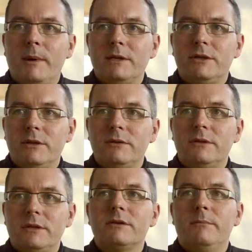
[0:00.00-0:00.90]
my students
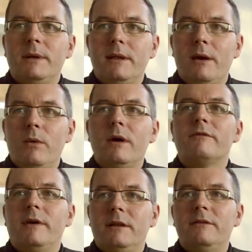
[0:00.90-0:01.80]
to submit their work
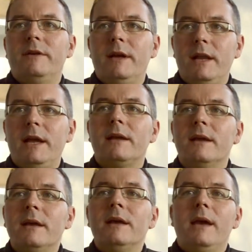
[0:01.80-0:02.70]
via the VLE,
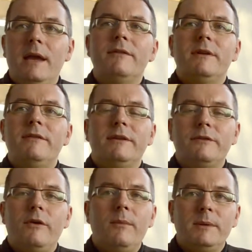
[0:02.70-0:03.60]
even if it's
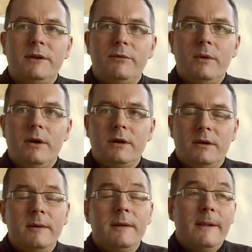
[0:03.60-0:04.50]
formative work.
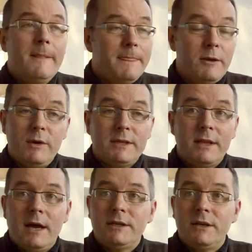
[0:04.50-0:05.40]
And the reason
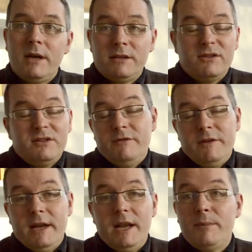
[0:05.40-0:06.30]
that I do that is because the
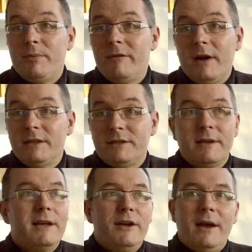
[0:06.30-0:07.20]
VLE provides
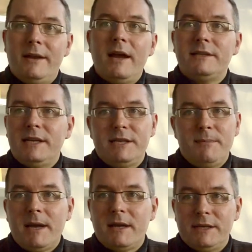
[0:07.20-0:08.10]
a nice easy
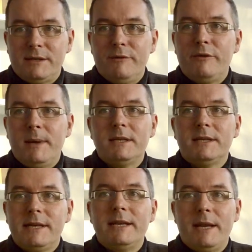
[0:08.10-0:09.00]
mechanism for me to
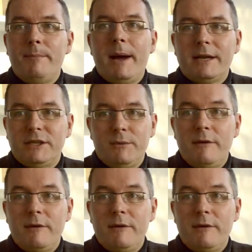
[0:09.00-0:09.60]
send it back to